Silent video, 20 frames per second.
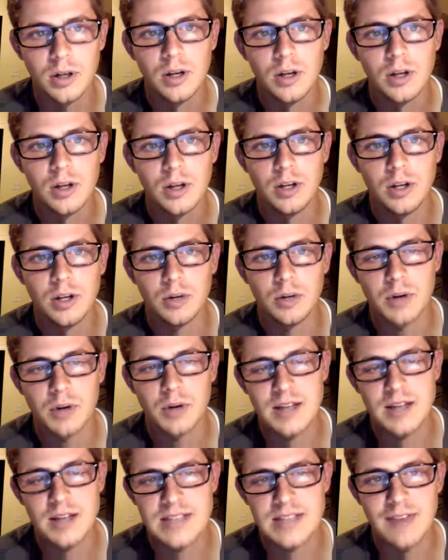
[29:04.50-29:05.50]
we're
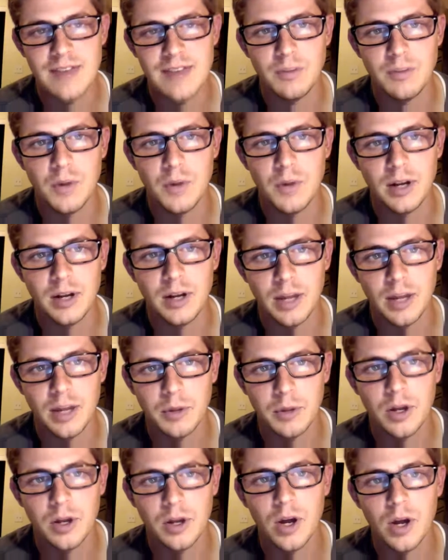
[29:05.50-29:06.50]
not saving money like we
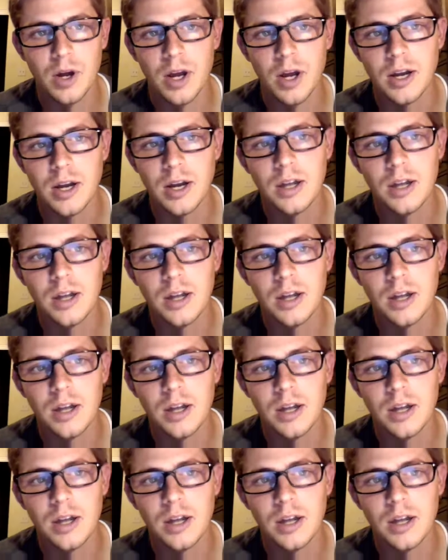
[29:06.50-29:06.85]
could.